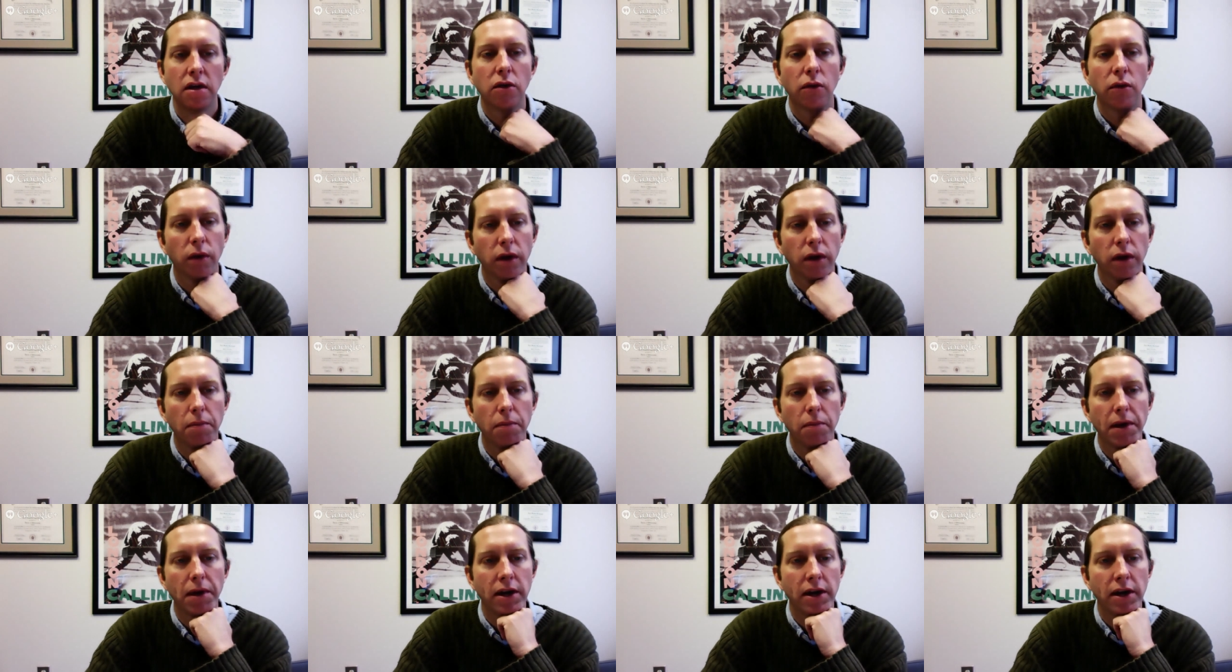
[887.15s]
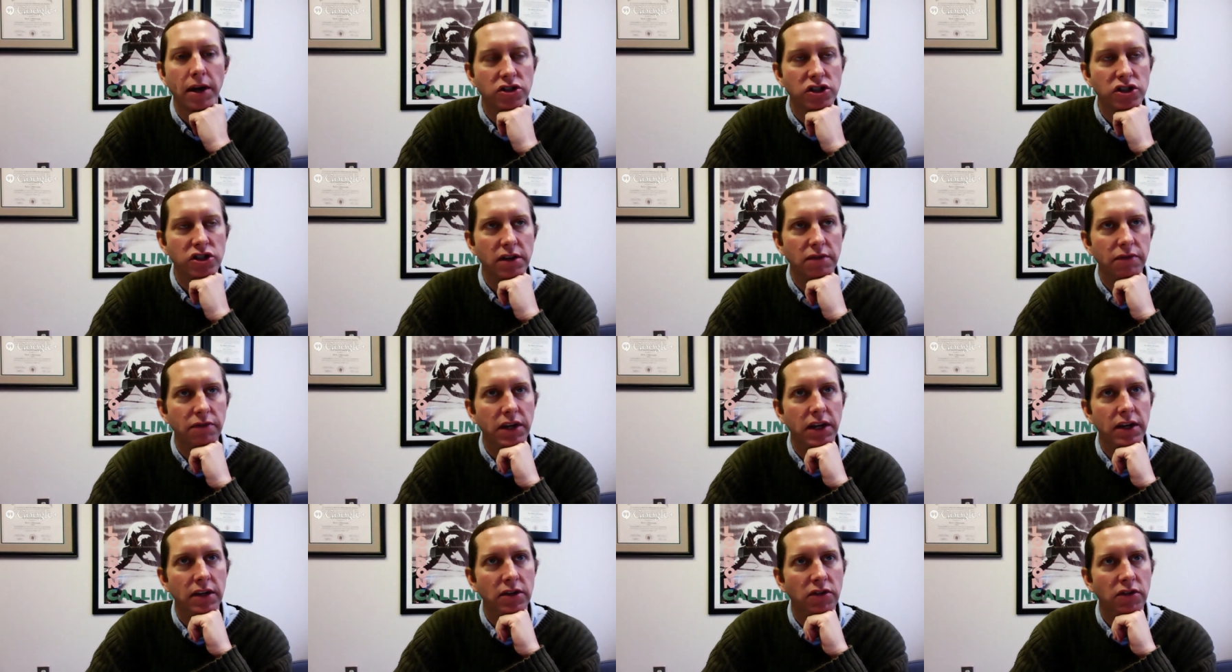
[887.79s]
What about
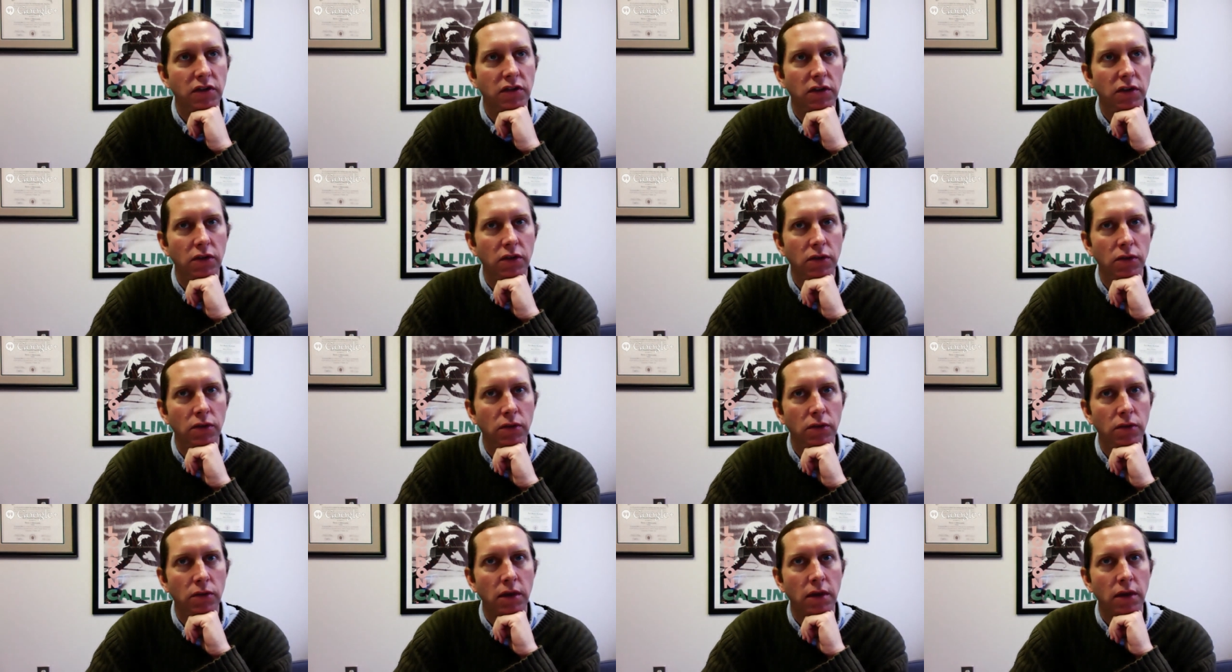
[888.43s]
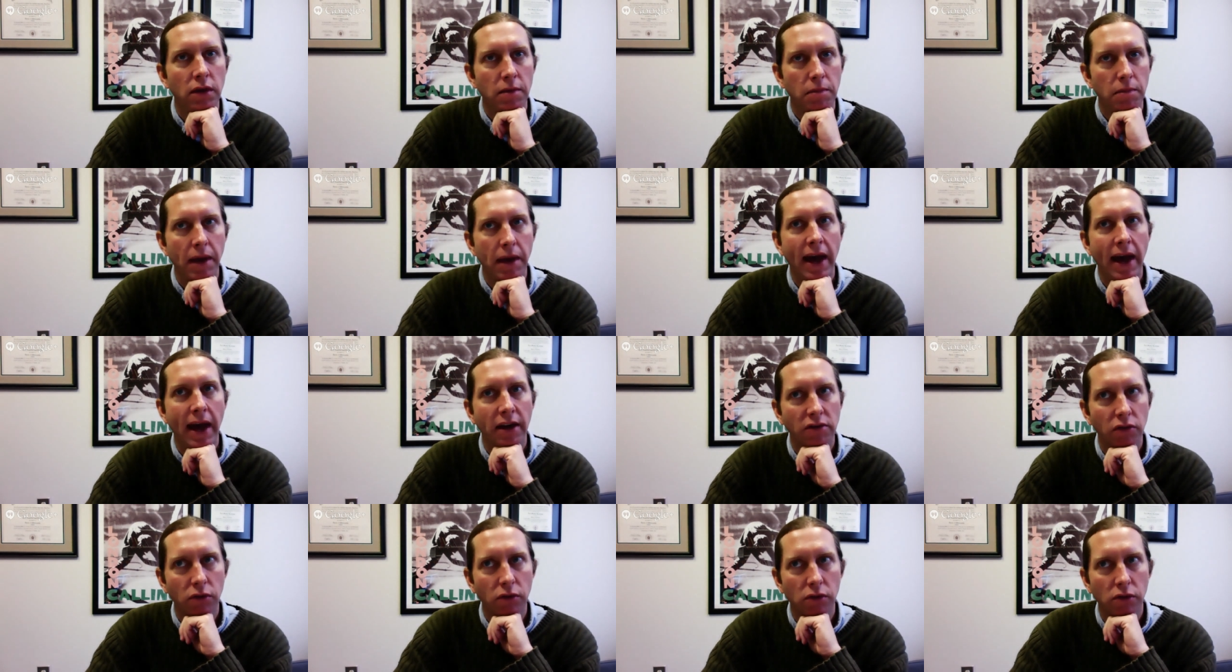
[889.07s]
shifting
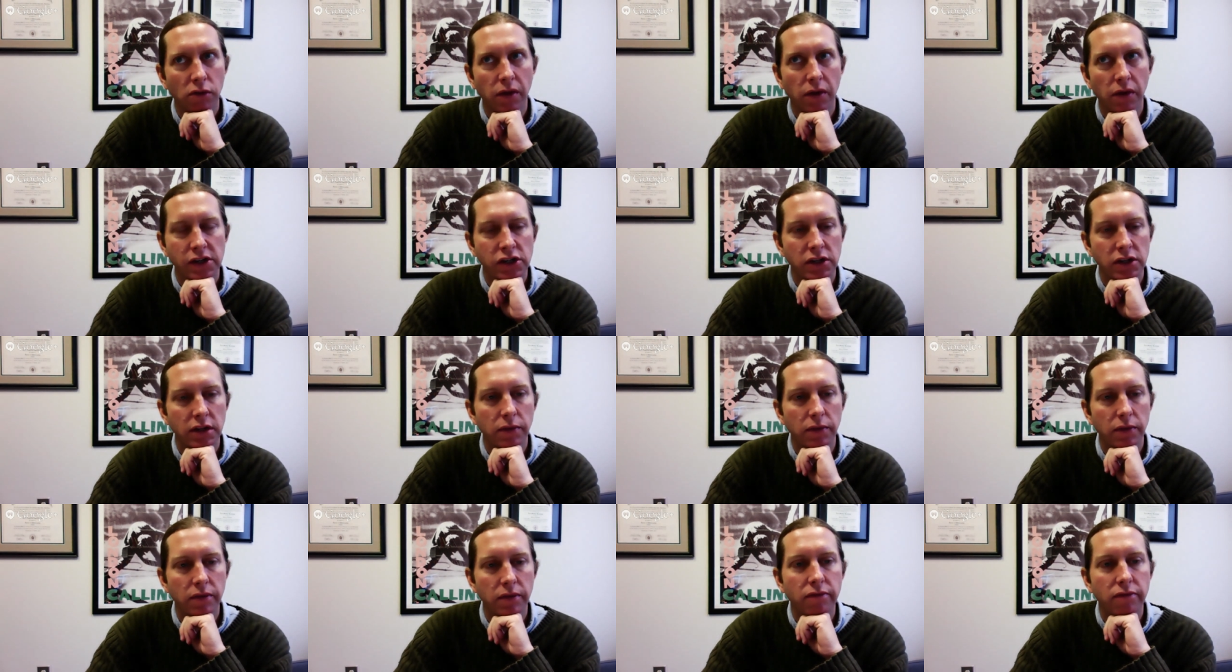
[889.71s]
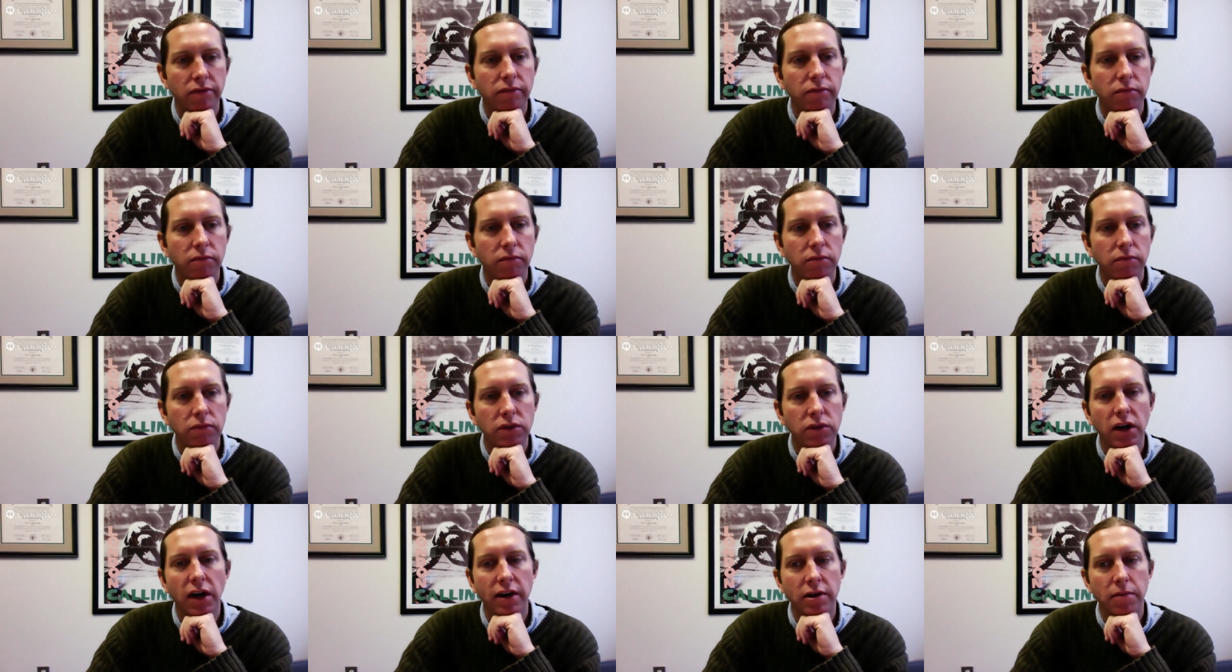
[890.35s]
back to a question that we've
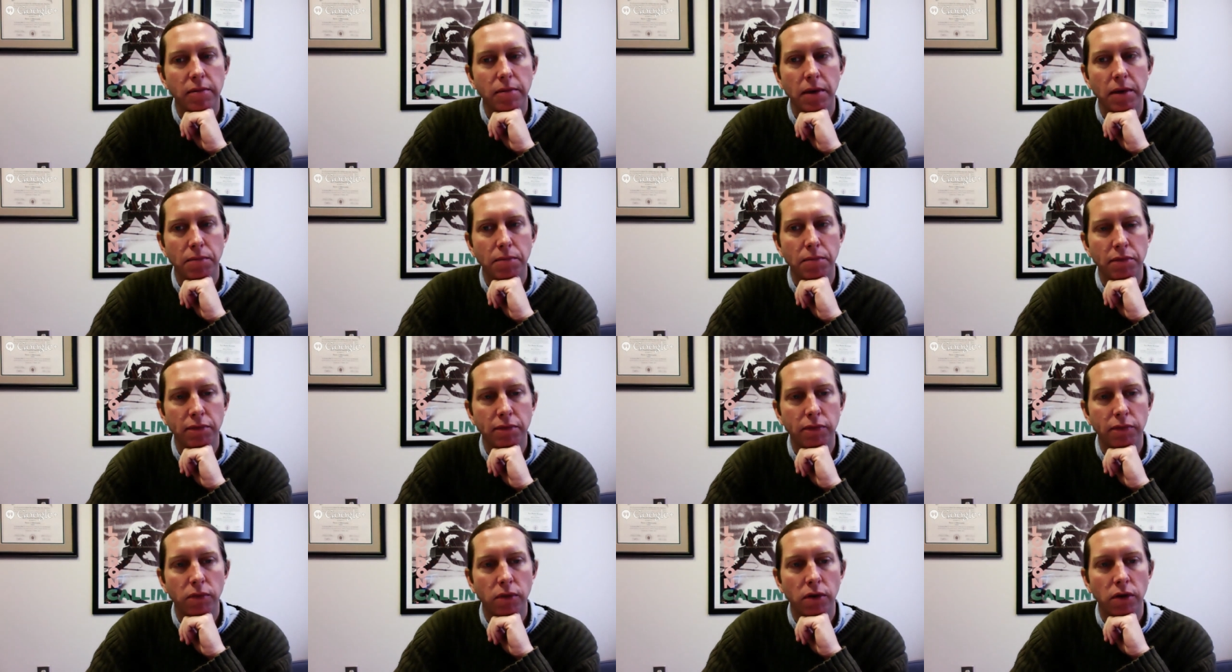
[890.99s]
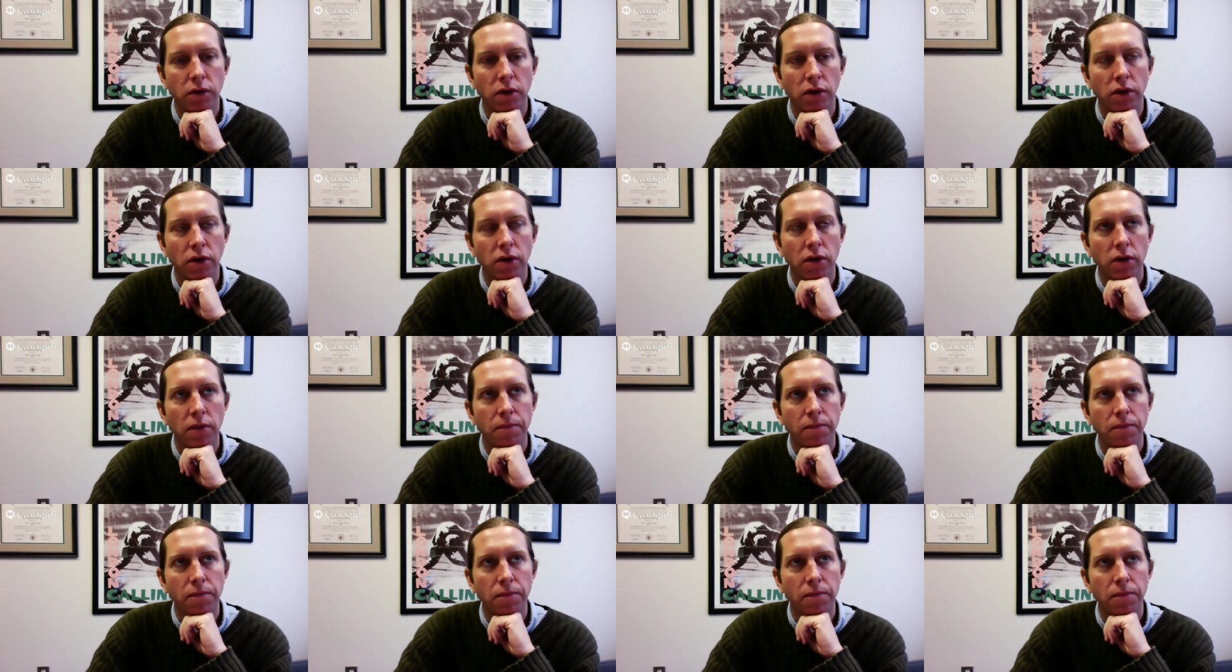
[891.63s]
talked about before,